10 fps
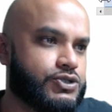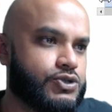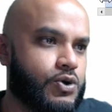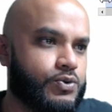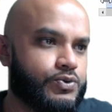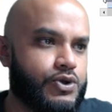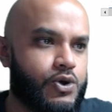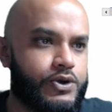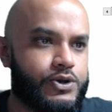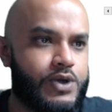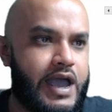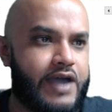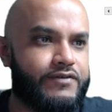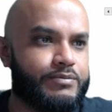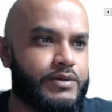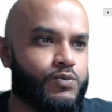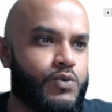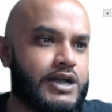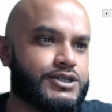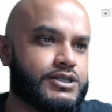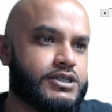don't know and you haven't been watching